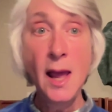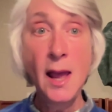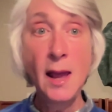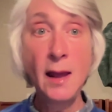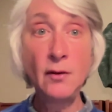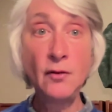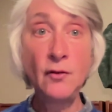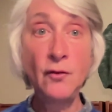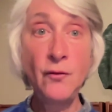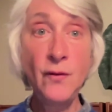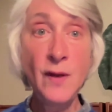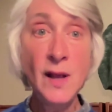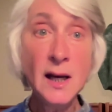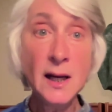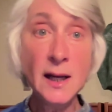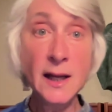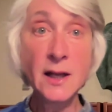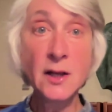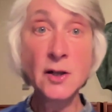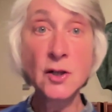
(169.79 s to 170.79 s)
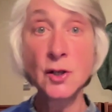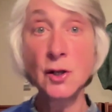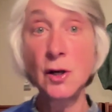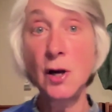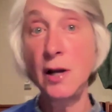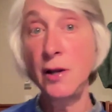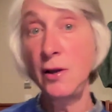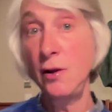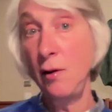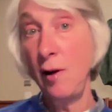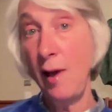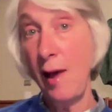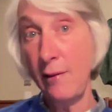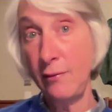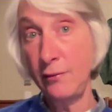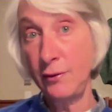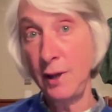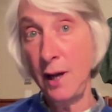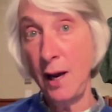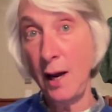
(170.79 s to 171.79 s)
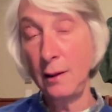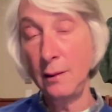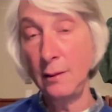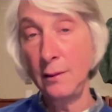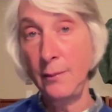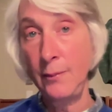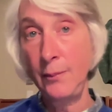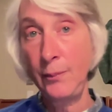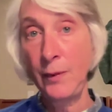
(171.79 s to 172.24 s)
and feelings got you laughed at.